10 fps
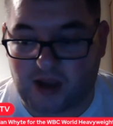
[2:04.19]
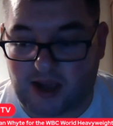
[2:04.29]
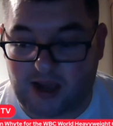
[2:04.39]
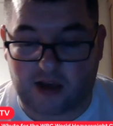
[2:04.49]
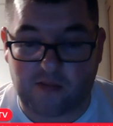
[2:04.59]

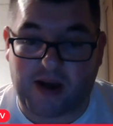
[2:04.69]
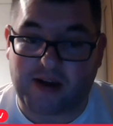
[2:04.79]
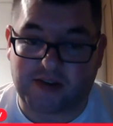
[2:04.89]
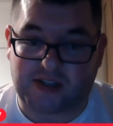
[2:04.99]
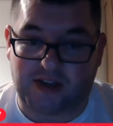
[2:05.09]
In
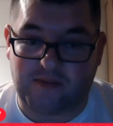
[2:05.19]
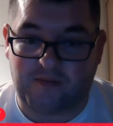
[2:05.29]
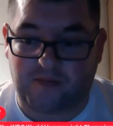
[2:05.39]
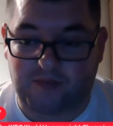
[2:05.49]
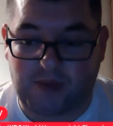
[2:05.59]
comparison,
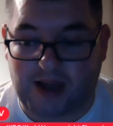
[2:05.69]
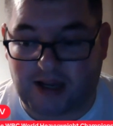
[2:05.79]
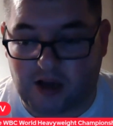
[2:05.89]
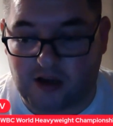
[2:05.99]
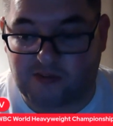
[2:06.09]
Eddie
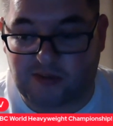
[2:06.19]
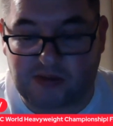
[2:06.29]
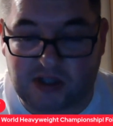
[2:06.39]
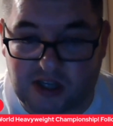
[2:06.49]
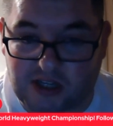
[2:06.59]
Hearn's bid was
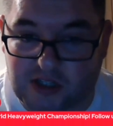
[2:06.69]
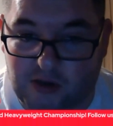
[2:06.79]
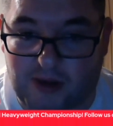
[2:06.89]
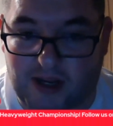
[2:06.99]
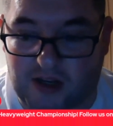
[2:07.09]
$32
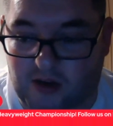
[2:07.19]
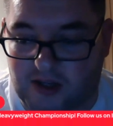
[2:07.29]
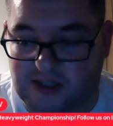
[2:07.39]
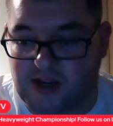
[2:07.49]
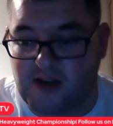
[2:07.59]
million.
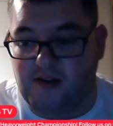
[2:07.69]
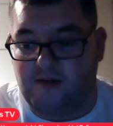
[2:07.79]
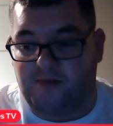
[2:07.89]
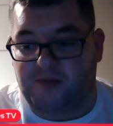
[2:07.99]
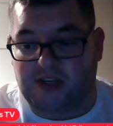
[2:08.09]

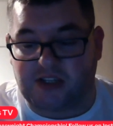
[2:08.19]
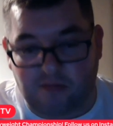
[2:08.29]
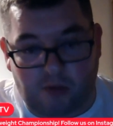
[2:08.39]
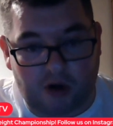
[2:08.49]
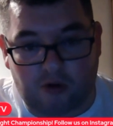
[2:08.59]
That's if
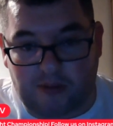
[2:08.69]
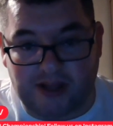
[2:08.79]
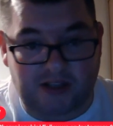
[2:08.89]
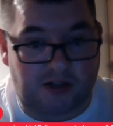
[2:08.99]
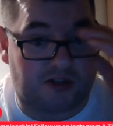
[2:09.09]
Michael
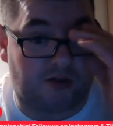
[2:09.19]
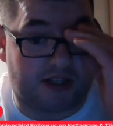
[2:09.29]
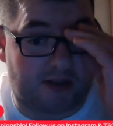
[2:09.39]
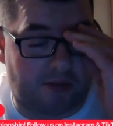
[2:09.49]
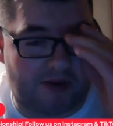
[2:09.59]
Benson on Twitter is
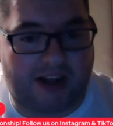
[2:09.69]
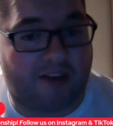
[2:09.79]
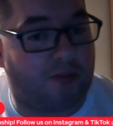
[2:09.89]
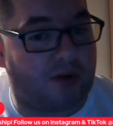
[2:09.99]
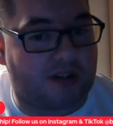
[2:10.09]
to be believed,
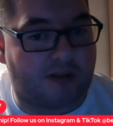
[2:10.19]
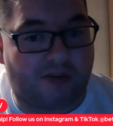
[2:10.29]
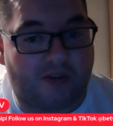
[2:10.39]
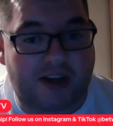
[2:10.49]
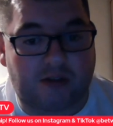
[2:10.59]
but to be
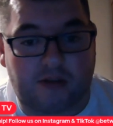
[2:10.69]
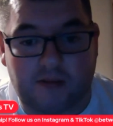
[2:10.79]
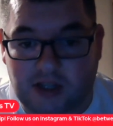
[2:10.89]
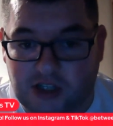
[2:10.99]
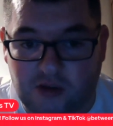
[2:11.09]
fair to him,
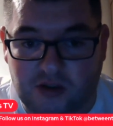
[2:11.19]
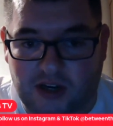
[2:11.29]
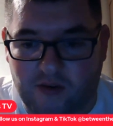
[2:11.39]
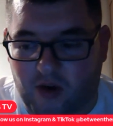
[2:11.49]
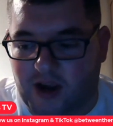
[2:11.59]
he's usually
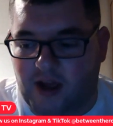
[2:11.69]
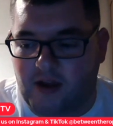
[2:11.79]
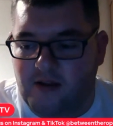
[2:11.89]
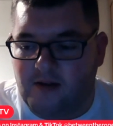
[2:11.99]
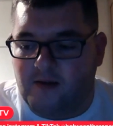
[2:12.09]
right.
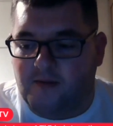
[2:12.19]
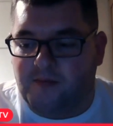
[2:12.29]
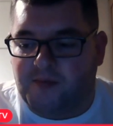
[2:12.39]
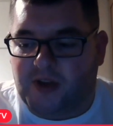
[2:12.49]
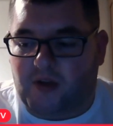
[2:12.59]

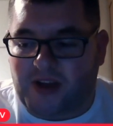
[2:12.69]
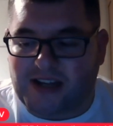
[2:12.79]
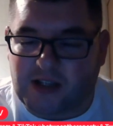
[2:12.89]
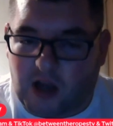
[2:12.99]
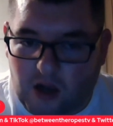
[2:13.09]

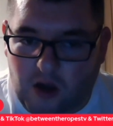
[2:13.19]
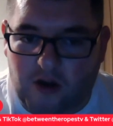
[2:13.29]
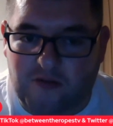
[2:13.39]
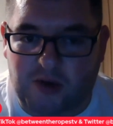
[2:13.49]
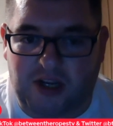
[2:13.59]
That's a lot
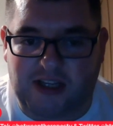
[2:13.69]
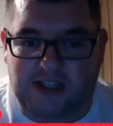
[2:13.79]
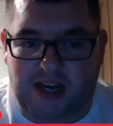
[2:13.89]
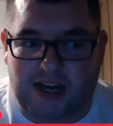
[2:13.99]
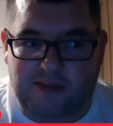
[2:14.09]
of money, isn't
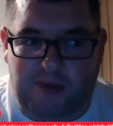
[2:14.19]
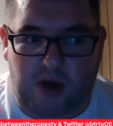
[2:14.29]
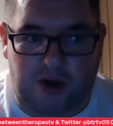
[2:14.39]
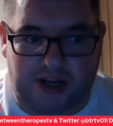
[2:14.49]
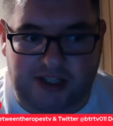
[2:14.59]
it? Let's be
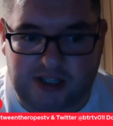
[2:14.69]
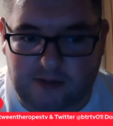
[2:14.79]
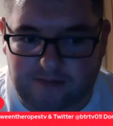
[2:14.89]
honest.